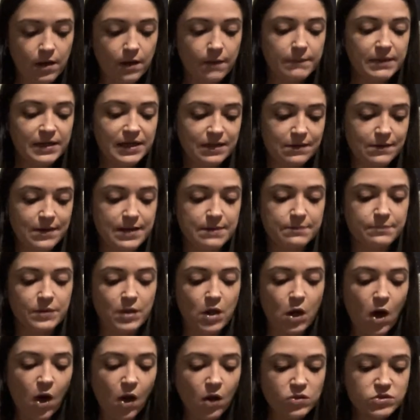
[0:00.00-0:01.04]
But anyway,
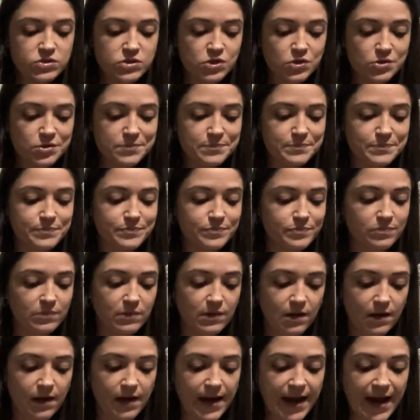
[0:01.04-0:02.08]
altar,
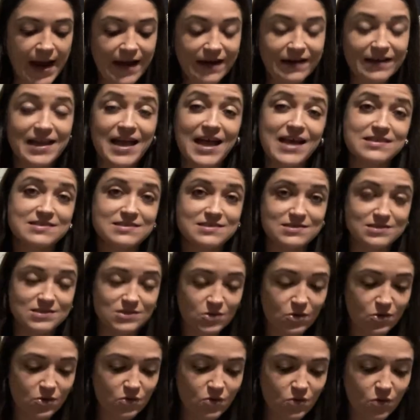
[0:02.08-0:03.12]
how to cast a
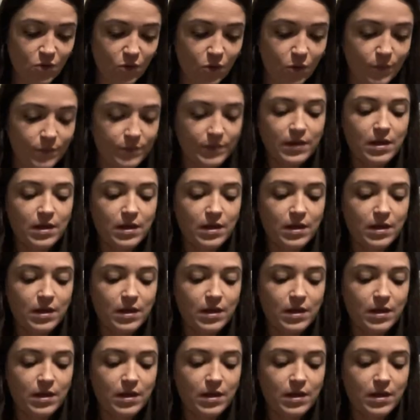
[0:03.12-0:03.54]
circle,